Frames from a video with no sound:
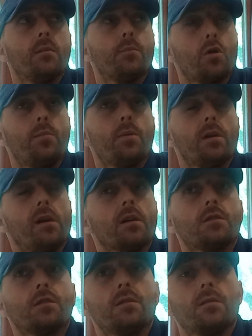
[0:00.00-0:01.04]
proper
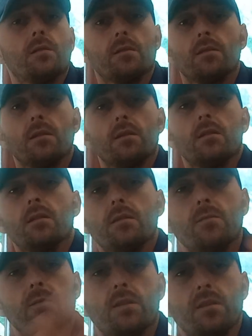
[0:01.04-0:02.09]
action
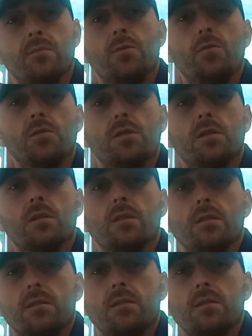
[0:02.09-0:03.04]
with emotional